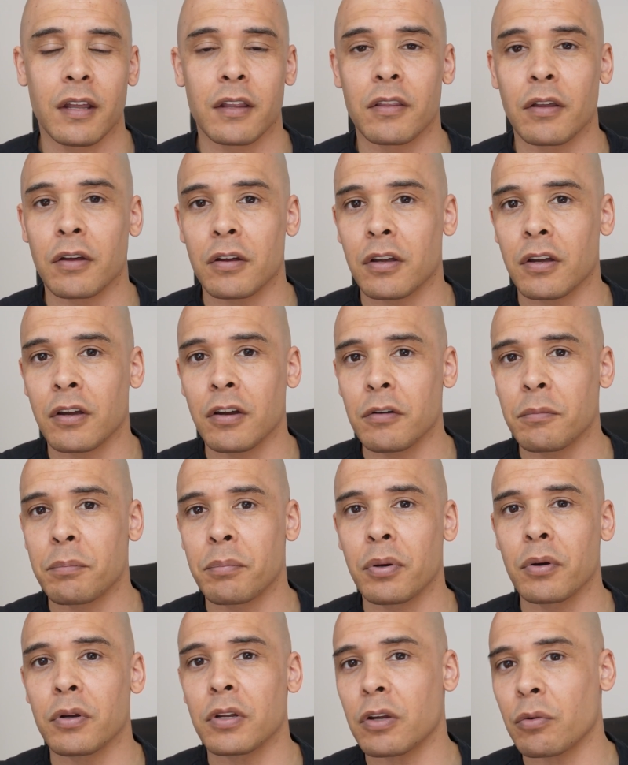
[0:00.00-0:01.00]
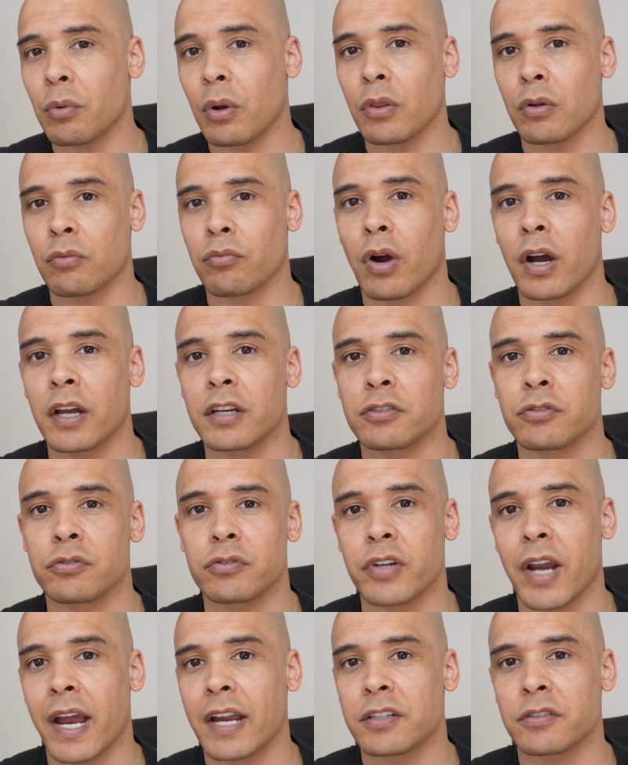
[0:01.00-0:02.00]
that could put you on the right
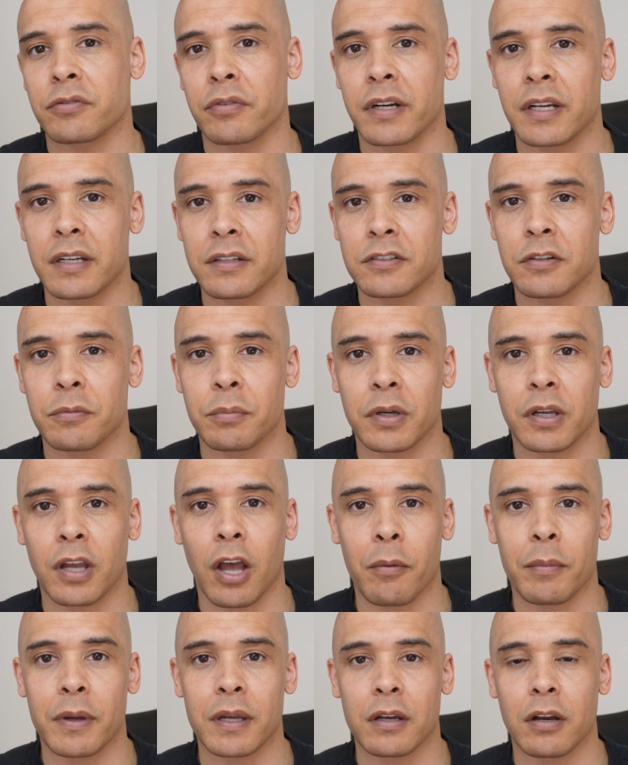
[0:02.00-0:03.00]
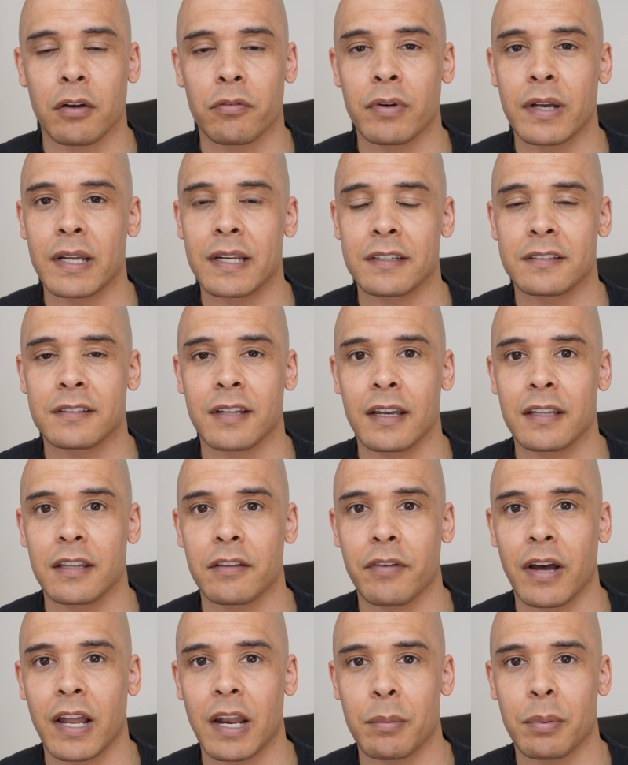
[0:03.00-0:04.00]
trajectory to becoming a real estate
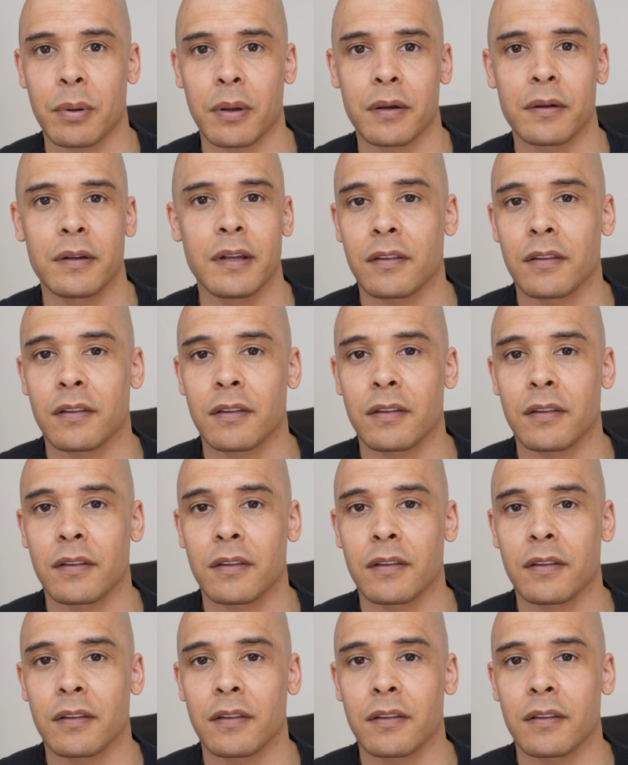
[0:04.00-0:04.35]
developer,